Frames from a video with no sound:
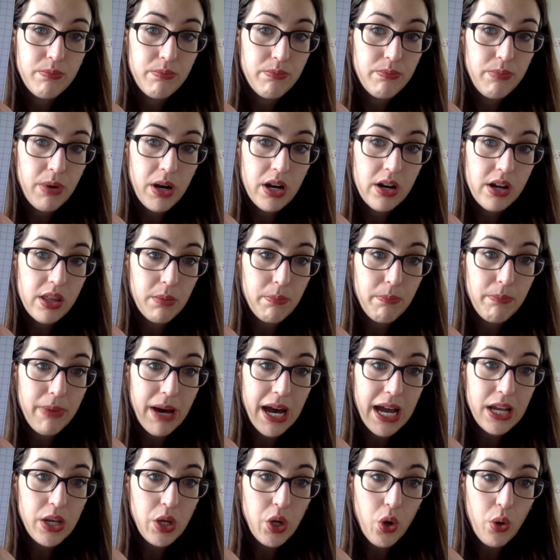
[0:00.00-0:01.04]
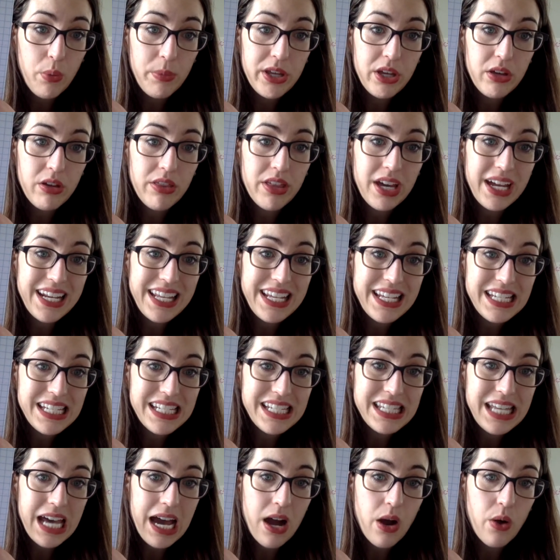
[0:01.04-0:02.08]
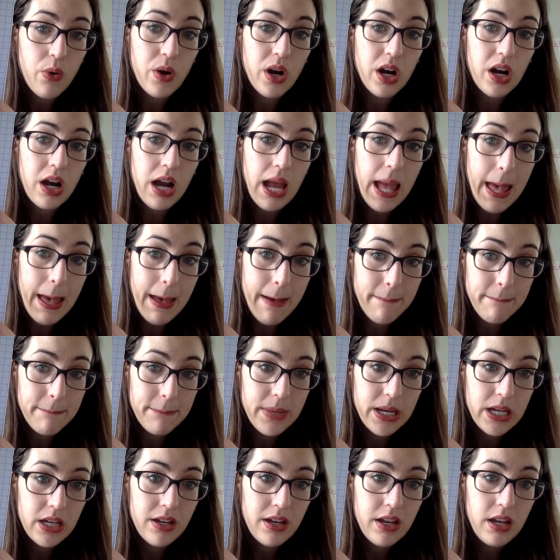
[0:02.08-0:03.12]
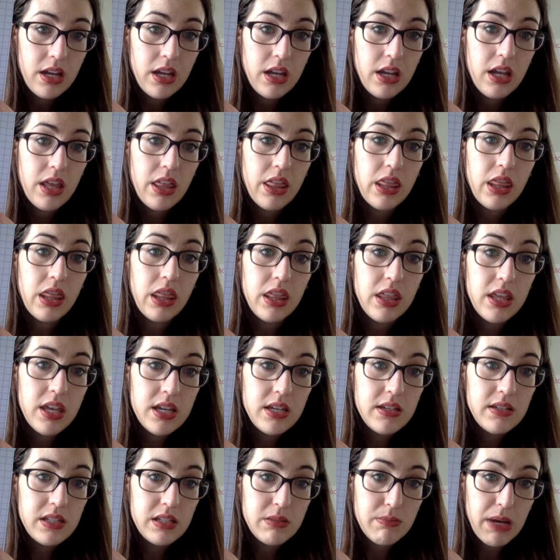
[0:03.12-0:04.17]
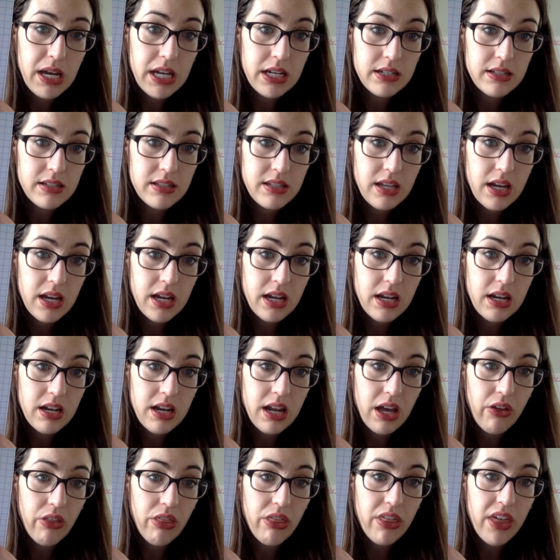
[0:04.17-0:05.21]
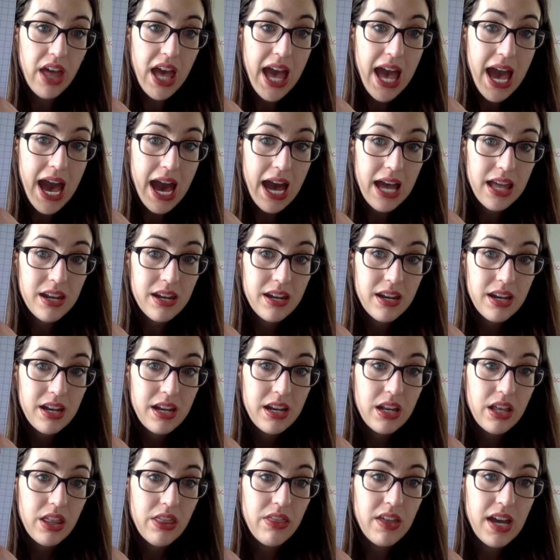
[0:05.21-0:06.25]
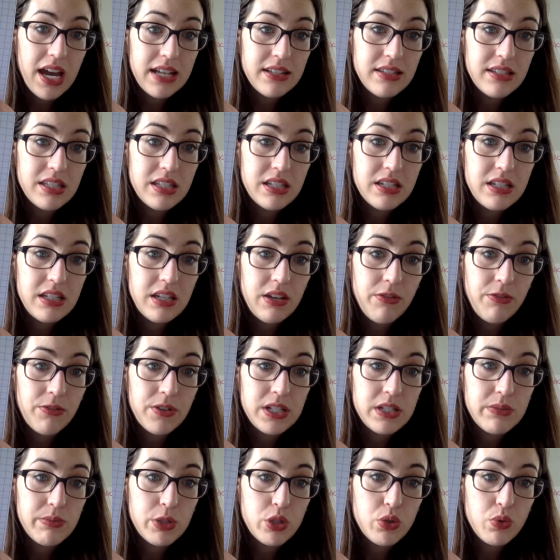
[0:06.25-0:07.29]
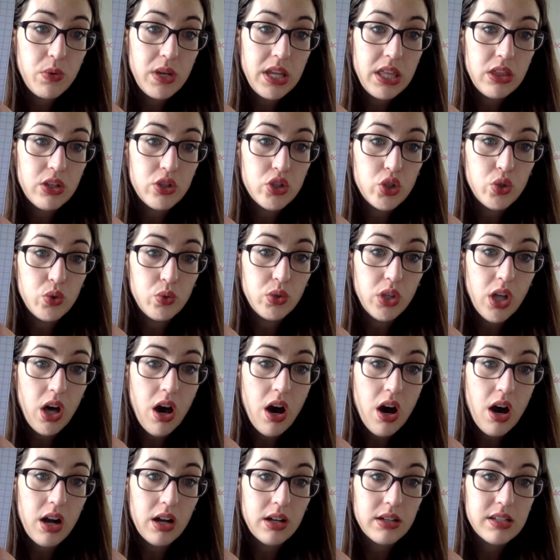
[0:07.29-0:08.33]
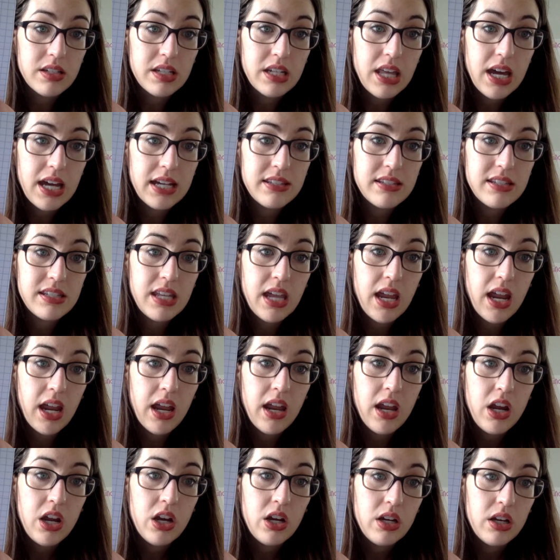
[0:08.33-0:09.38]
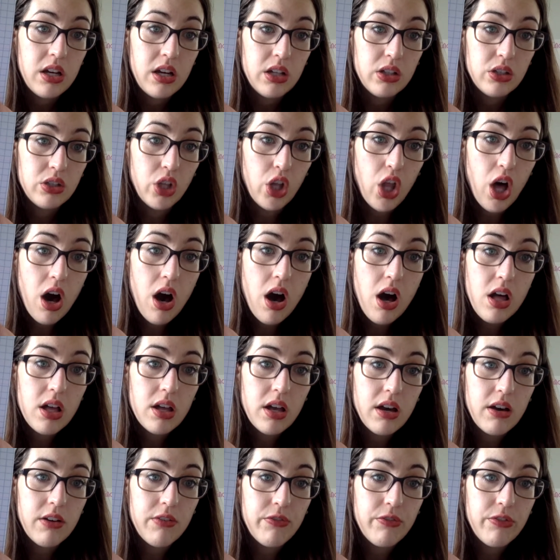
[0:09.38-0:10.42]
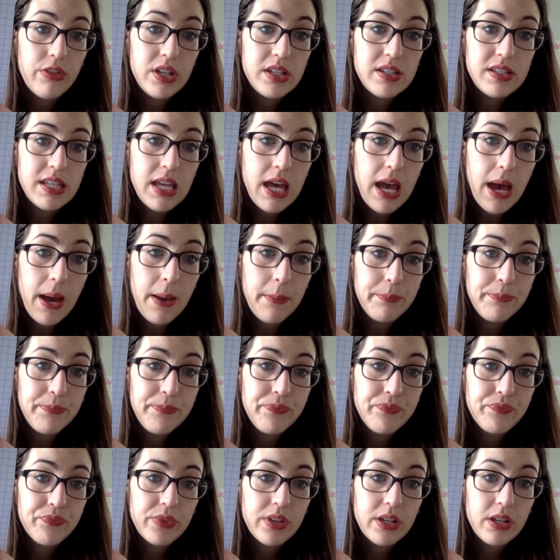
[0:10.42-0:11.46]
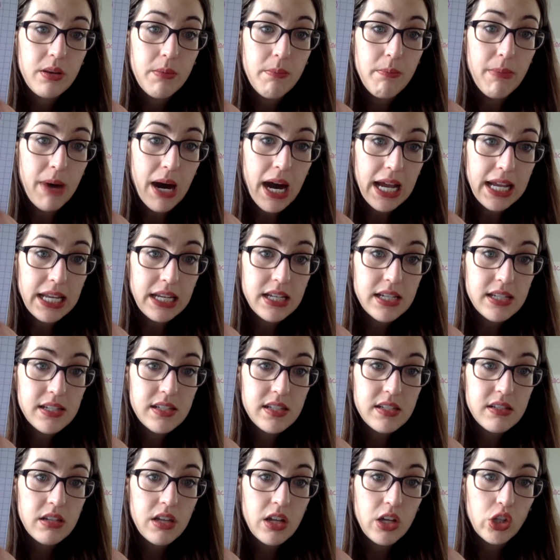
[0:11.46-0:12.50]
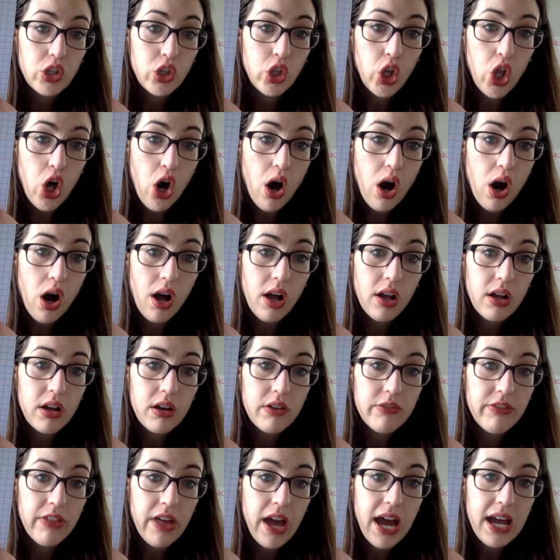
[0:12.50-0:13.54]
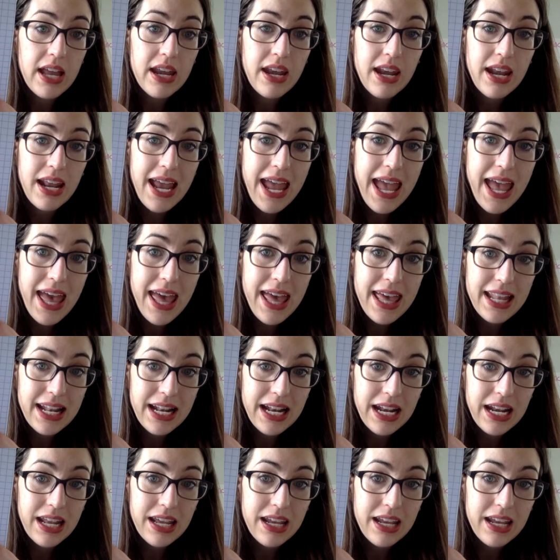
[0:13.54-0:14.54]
part of the binomial that is our m. This minus sign, now that's the difference between the 2 logs. That's, say, log of this m minus log of that n.